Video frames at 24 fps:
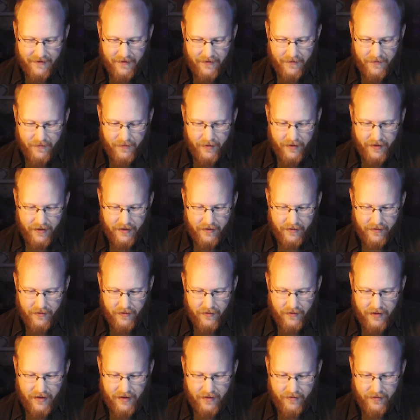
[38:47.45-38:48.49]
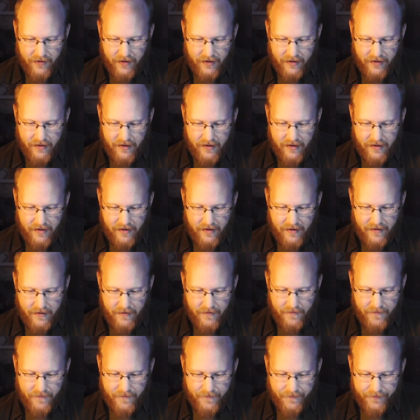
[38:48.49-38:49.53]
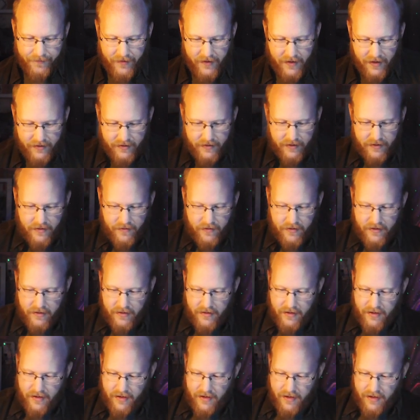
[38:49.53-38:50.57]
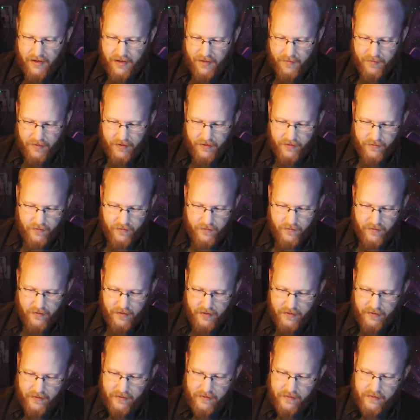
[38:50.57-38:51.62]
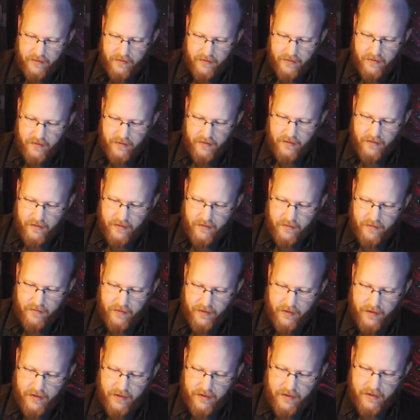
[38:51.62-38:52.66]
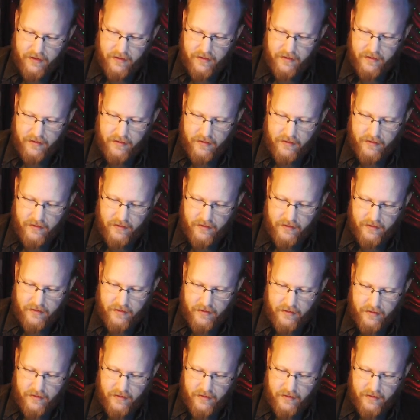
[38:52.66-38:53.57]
So we're going to throw that right there. Actually, you know what? I'm going to throw this right here.